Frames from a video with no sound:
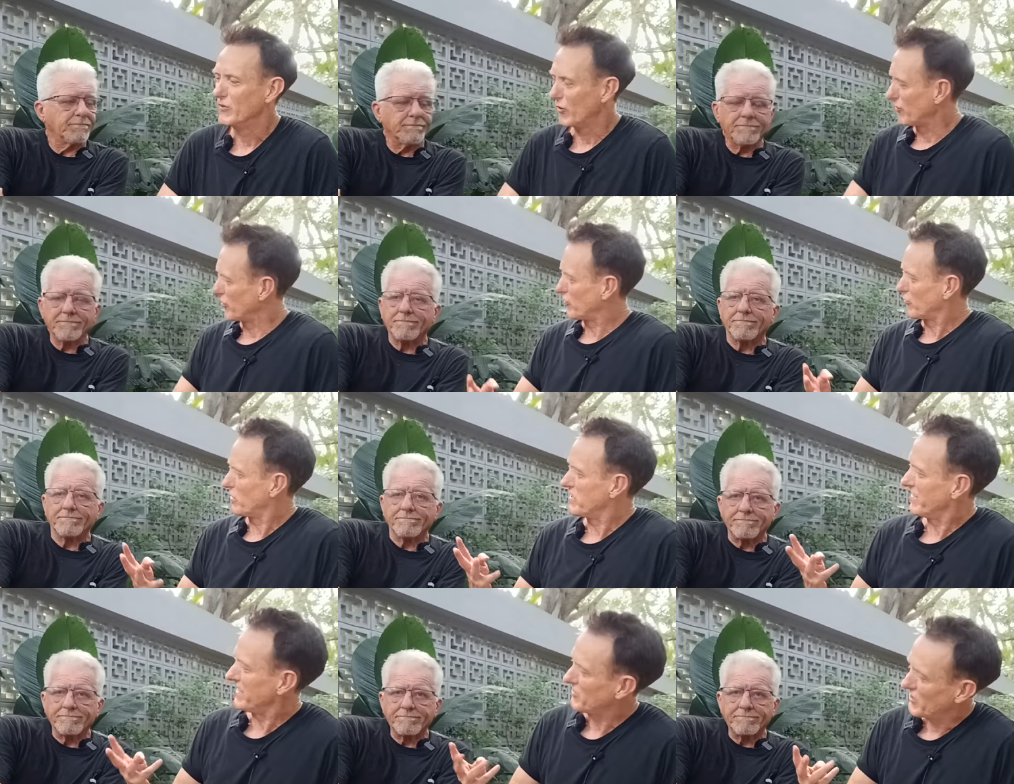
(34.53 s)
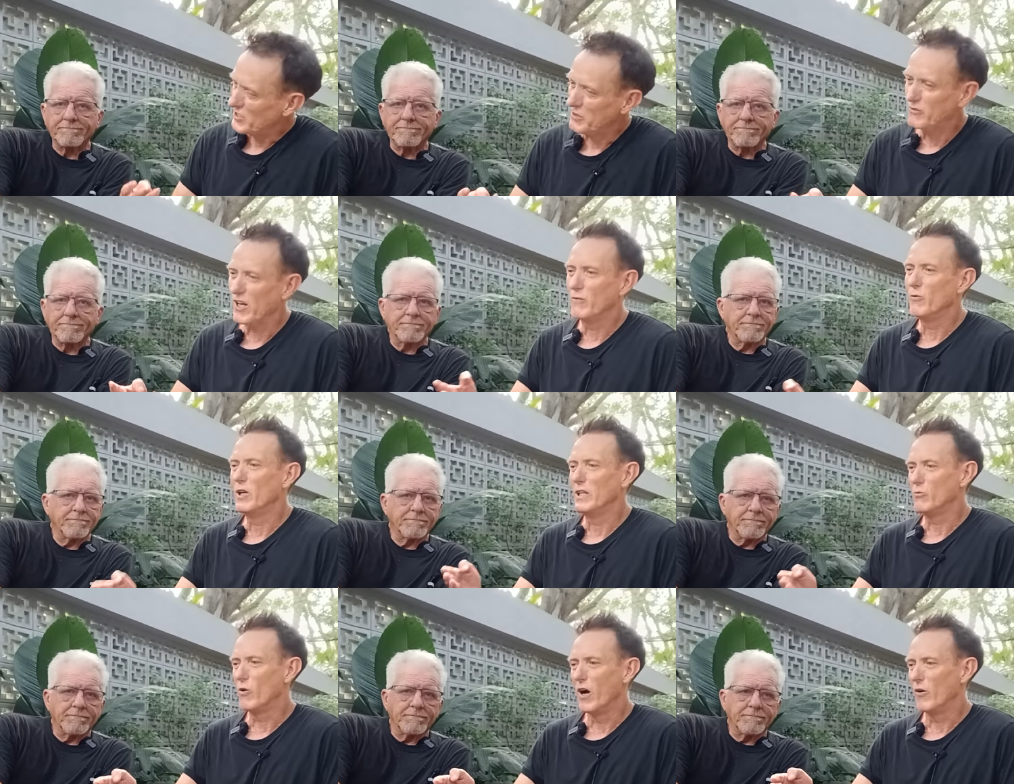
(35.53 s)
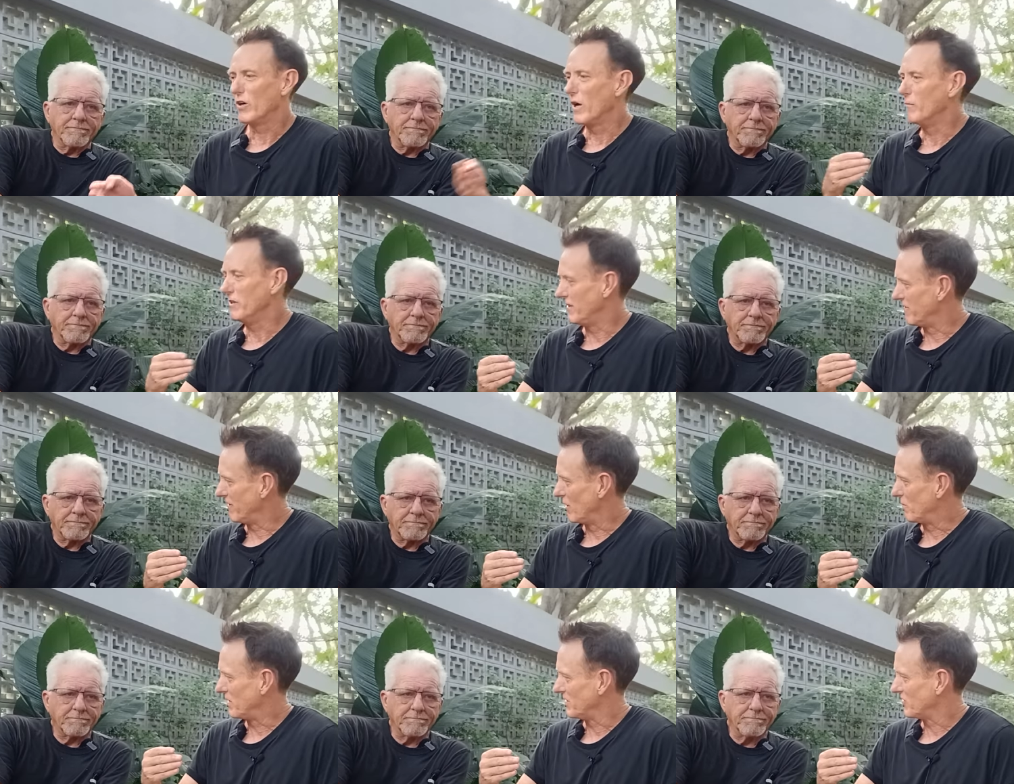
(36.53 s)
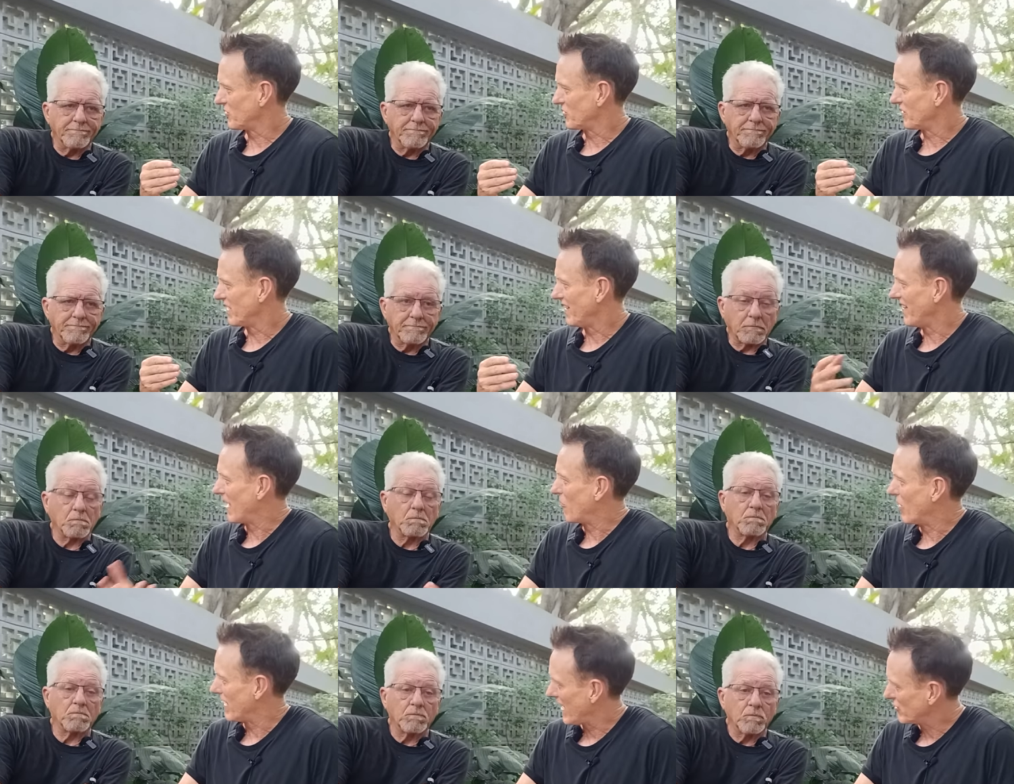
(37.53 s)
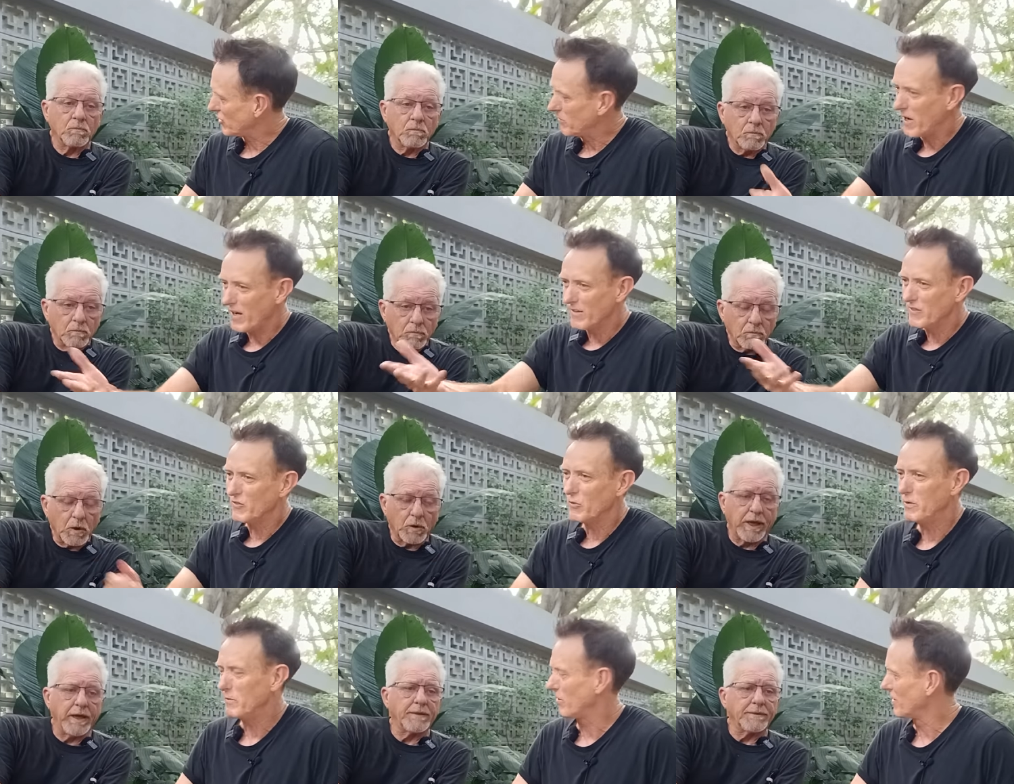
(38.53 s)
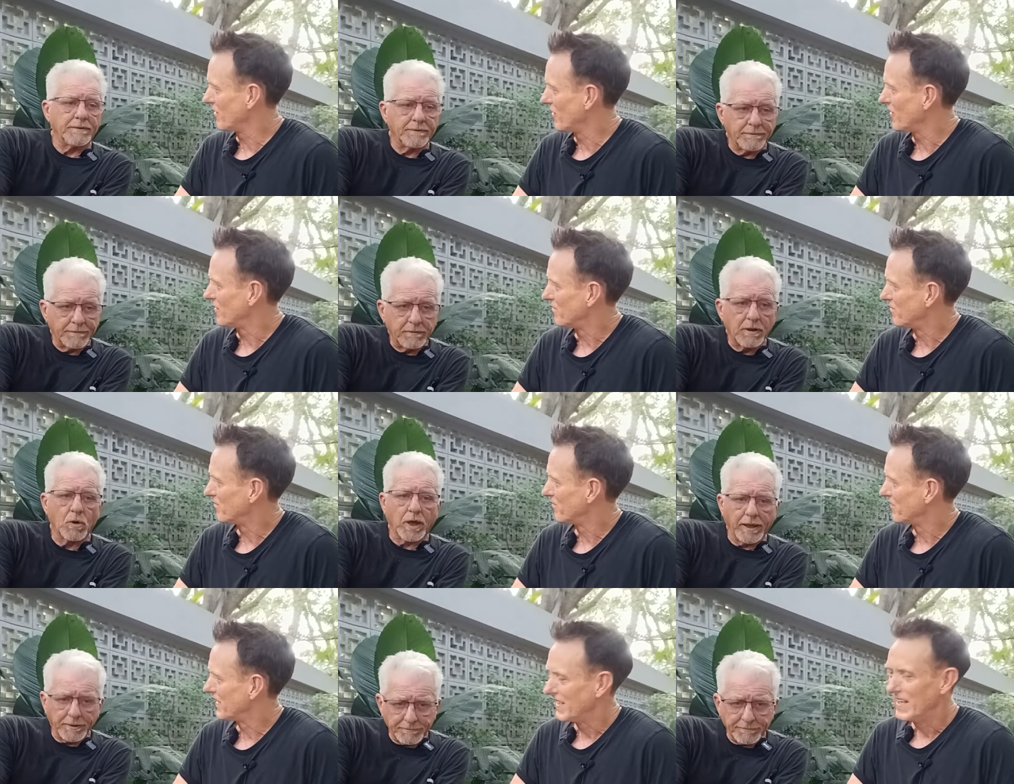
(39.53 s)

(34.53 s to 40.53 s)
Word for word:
Speaker 1: So there's three things that you've done really well coming to the Philippines that I want to ask you about so okay. people can learn. Okay.